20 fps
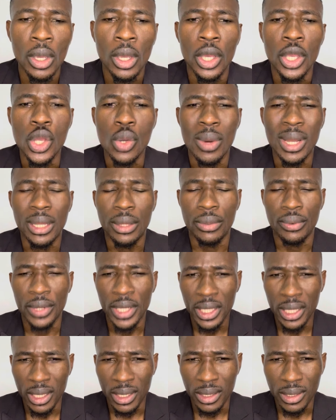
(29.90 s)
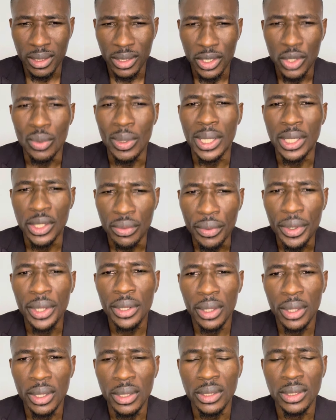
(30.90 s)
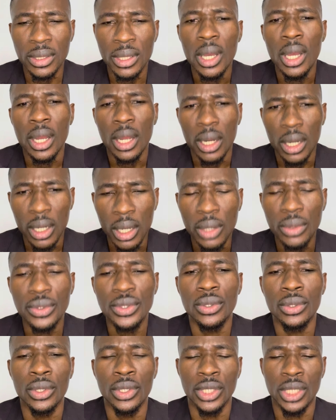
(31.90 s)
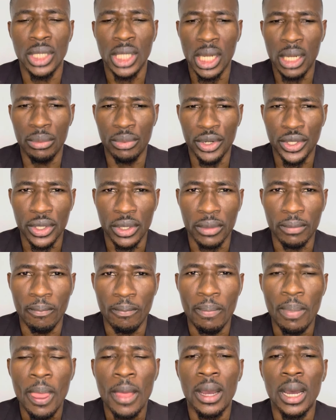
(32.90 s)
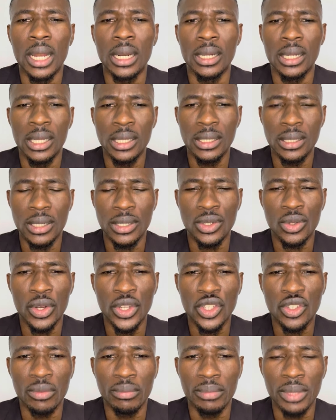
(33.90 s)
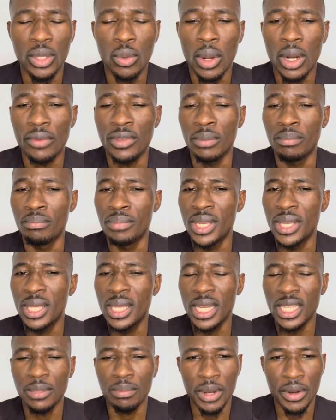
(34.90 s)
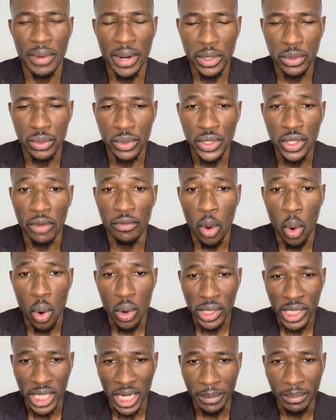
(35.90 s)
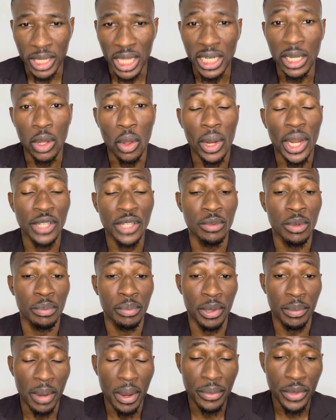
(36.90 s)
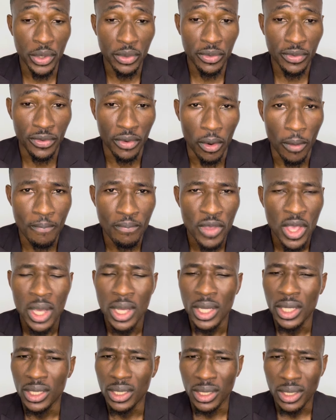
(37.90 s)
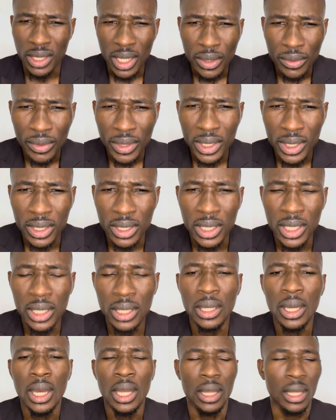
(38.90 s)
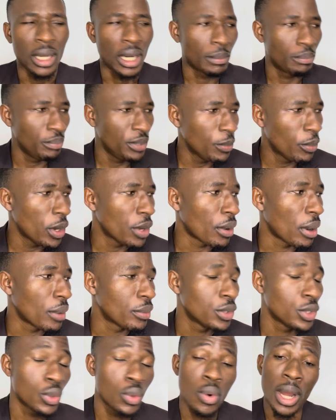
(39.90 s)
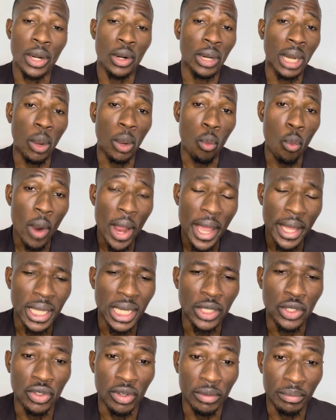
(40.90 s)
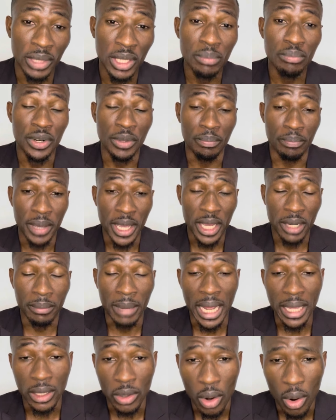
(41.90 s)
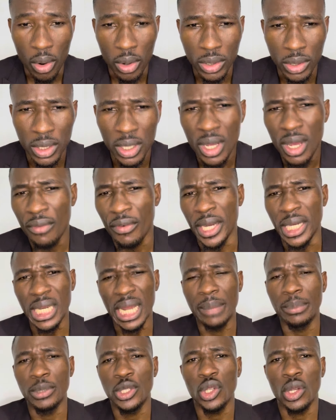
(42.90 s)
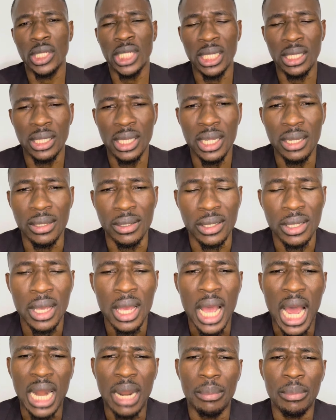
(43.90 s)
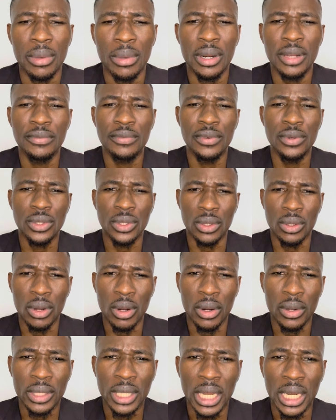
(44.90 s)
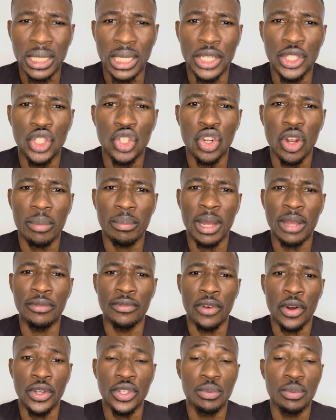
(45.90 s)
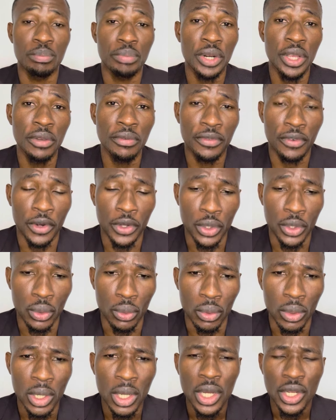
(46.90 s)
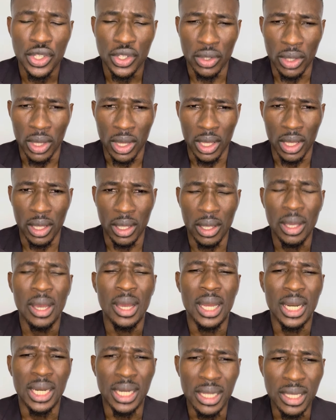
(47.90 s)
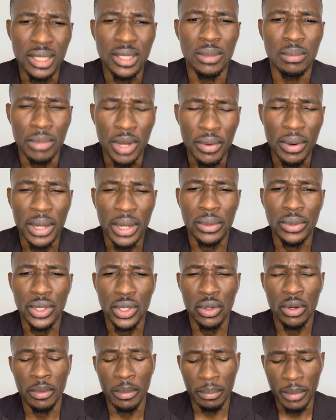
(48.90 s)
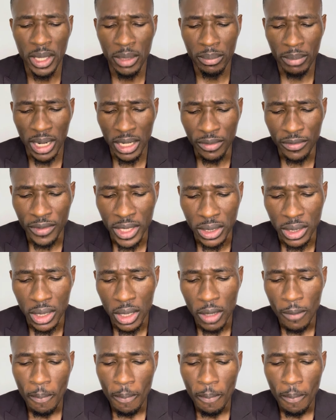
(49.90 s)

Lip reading: You are 3 days, close to your celebration, and this is going to be one of the biggest miracles of all time that the Lord has been preparing you for. Secretly, there are people around you who are not aware that you have been prepared by God for a time such as this, and I'm grateful to God that as I join my voice praying for you today, this miracle is going to be made manifest.